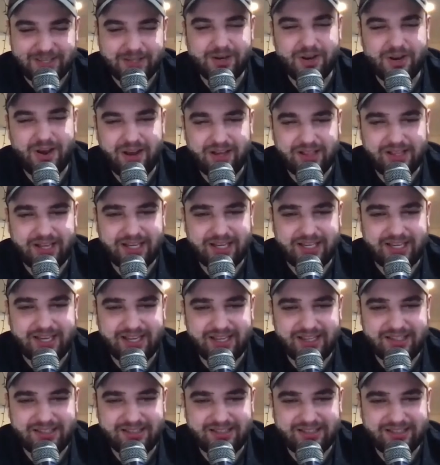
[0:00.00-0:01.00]
You know how like
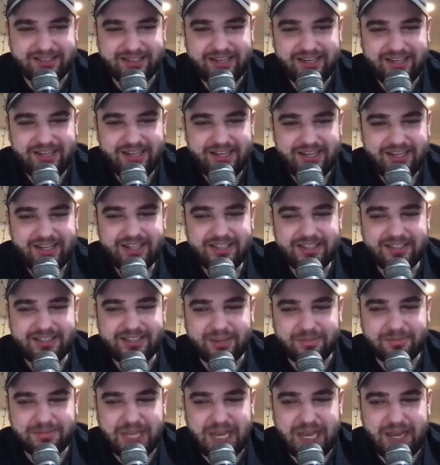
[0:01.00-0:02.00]
kids
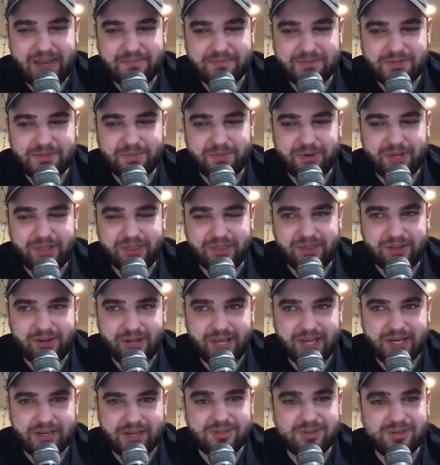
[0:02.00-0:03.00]
sometimes when they're
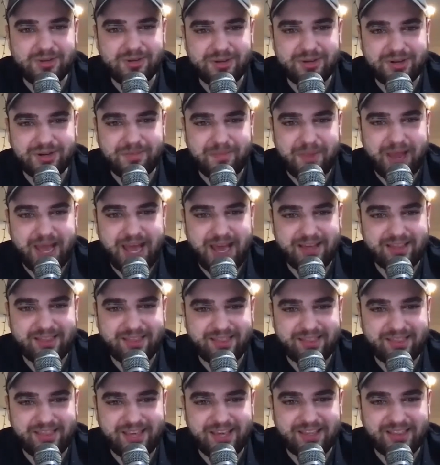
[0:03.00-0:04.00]
getting tutored in math,
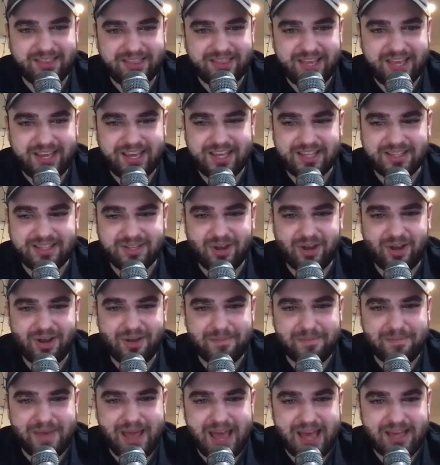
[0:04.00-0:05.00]
they get taught
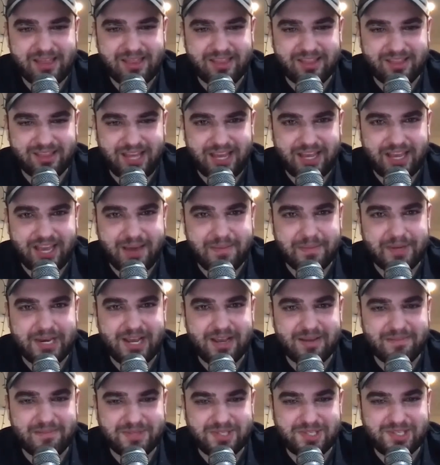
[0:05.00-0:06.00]
math in like
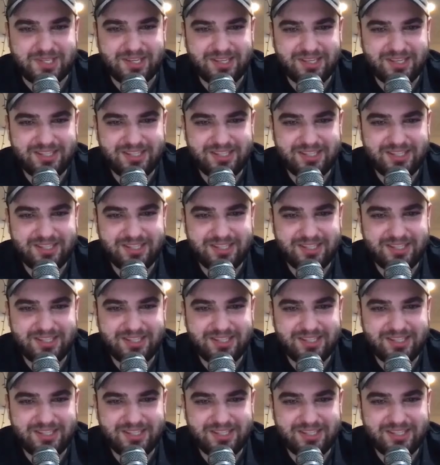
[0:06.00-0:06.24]
M&Ms.